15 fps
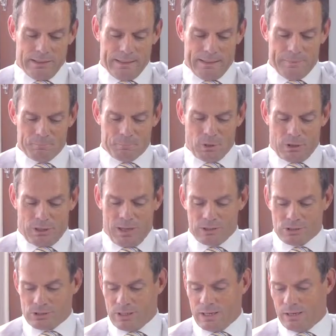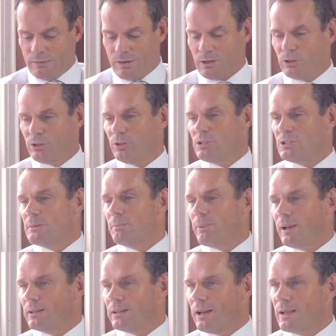I can say you've had a huge
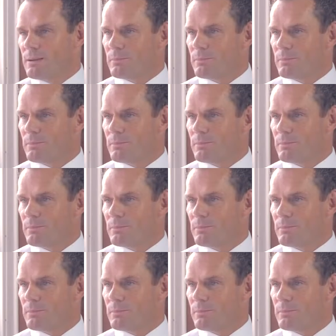impact in 8